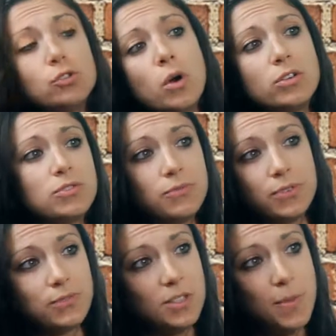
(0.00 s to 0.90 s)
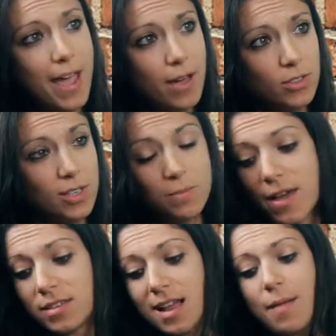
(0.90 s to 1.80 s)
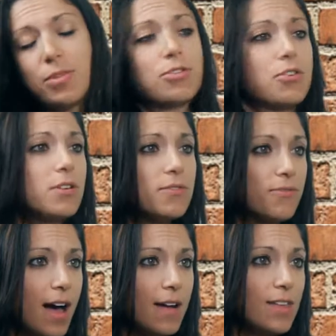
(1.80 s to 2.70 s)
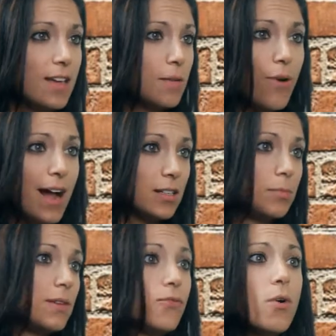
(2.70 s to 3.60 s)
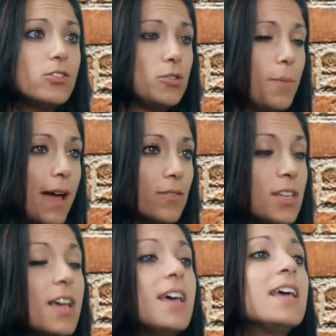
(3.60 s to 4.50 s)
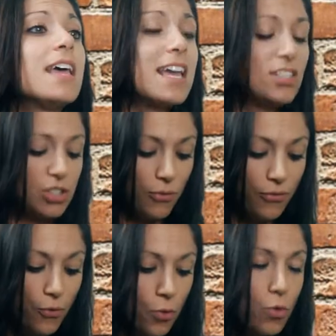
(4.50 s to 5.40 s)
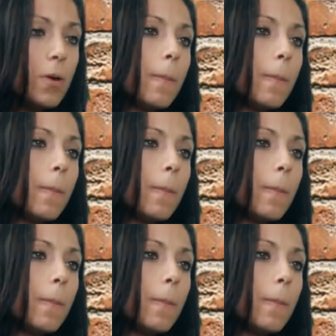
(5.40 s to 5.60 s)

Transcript: 250 pounds, and by the time they're 35, they could practically 400 pounds? It's the food